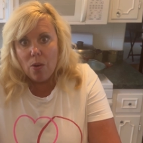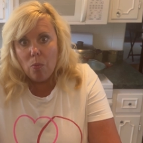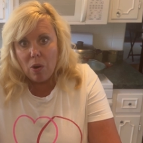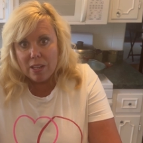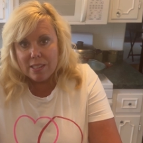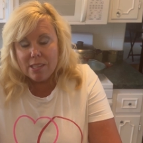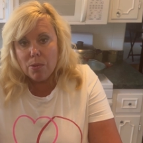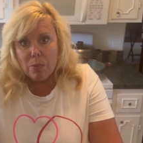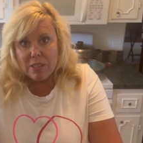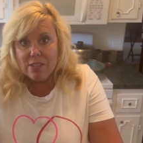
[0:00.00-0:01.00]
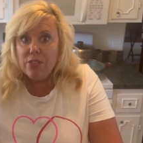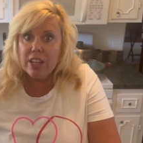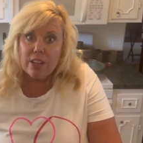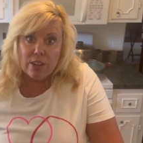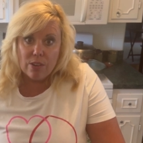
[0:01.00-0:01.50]
was it was
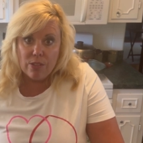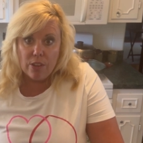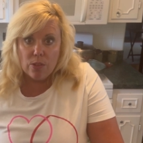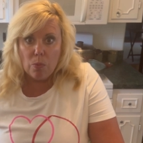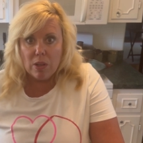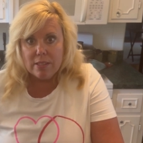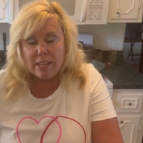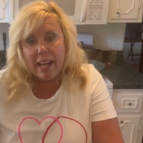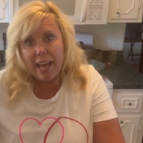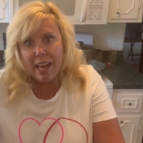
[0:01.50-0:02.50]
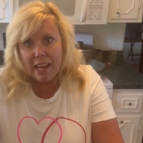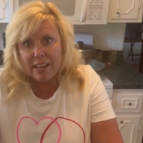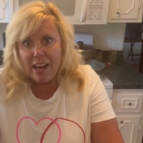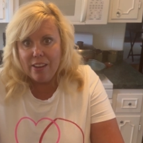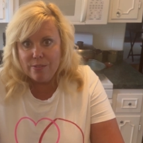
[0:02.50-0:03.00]
thicker than the ones I
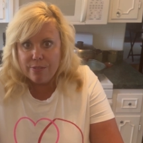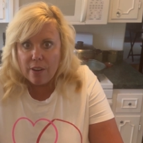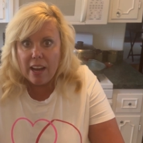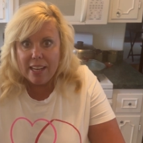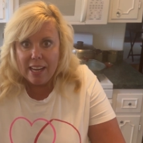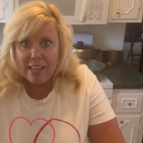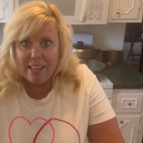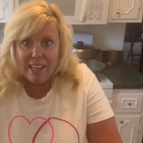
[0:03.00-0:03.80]
had on Friday.